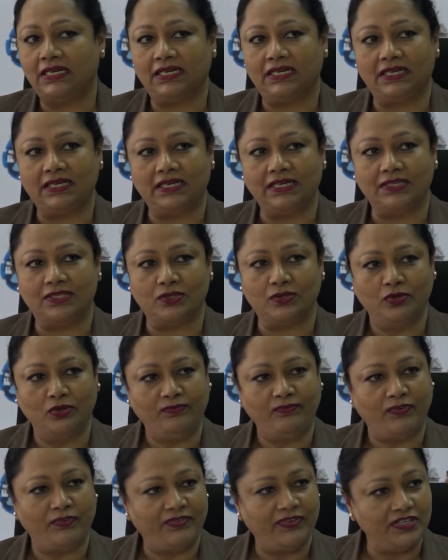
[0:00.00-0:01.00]
It's
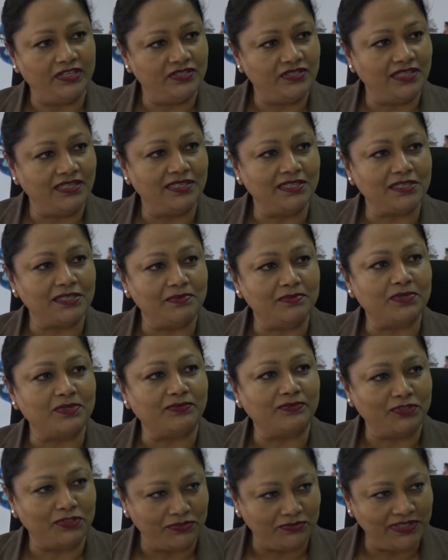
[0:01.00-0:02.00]
good for Fiji in terms
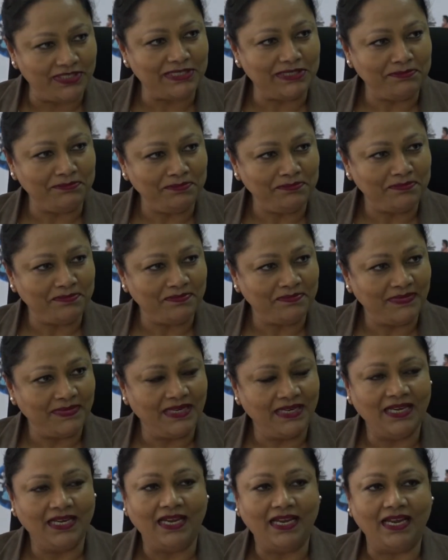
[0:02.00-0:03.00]
of tourism,
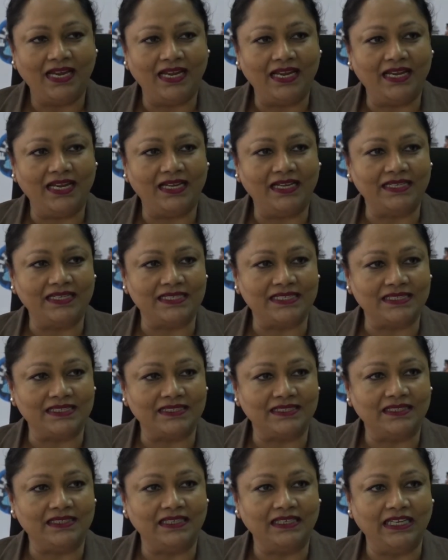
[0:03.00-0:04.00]
and
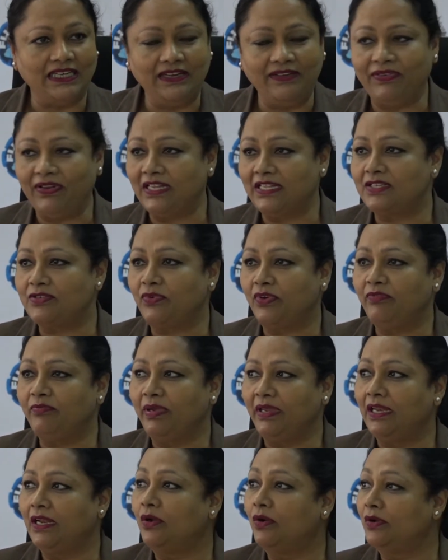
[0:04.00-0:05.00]
the events we've
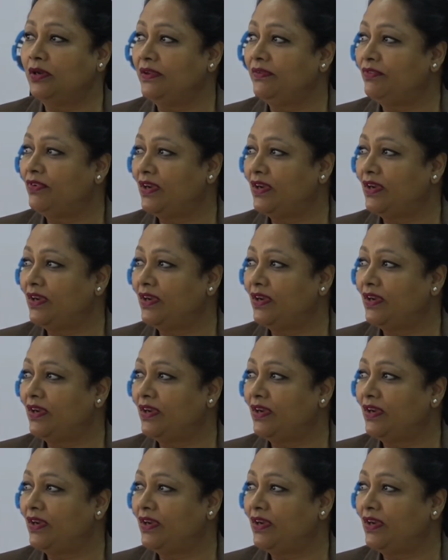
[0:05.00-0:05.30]
been holding